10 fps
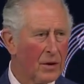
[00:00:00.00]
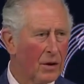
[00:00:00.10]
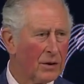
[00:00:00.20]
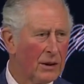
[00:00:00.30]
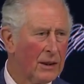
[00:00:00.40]

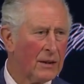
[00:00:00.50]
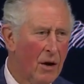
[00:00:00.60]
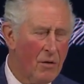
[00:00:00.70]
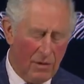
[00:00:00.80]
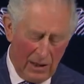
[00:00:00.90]
Because it is
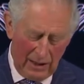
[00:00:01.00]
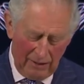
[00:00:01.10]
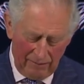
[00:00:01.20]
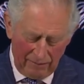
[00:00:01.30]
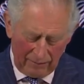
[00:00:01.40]

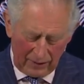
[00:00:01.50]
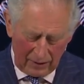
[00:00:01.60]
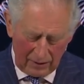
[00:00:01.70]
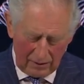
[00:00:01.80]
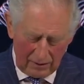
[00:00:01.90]
only
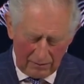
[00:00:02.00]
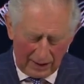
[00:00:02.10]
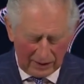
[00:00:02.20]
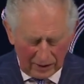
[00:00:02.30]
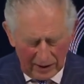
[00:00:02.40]

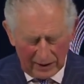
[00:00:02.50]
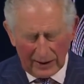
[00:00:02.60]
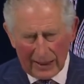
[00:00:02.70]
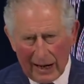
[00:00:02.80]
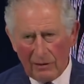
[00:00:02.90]
by
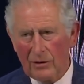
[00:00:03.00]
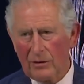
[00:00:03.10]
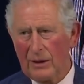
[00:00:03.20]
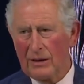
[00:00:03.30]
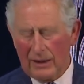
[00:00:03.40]
seeking
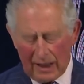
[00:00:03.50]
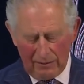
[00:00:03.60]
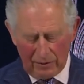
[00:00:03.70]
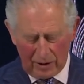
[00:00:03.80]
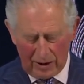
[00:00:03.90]
out these
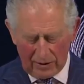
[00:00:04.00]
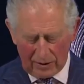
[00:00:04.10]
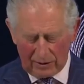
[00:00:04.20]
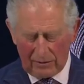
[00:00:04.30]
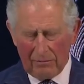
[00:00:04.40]
game
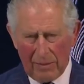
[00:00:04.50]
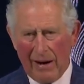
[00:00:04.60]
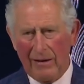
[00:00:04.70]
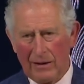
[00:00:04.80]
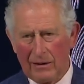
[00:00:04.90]
changers and
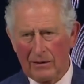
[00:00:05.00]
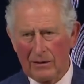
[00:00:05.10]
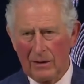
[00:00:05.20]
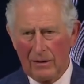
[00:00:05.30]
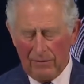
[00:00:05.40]

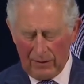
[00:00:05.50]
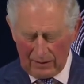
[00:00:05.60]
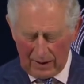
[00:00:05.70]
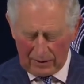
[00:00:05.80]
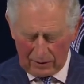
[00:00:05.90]
barriers
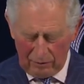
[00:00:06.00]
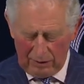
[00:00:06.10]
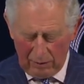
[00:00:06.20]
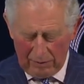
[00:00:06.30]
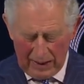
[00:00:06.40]
that
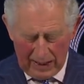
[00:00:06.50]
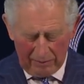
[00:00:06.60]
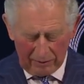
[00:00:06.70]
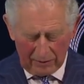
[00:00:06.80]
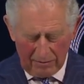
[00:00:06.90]
we will be
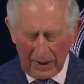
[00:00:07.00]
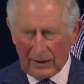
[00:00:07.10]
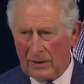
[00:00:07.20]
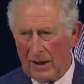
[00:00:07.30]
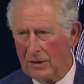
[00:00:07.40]
able to
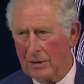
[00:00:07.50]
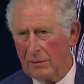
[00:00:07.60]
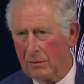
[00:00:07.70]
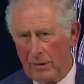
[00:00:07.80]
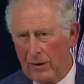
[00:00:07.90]
make
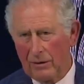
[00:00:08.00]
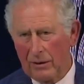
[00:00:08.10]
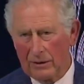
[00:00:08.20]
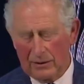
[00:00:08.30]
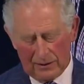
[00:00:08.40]
tangible
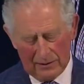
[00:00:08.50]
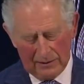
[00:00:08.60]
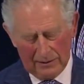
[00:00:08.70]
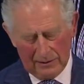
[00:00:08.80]
progress.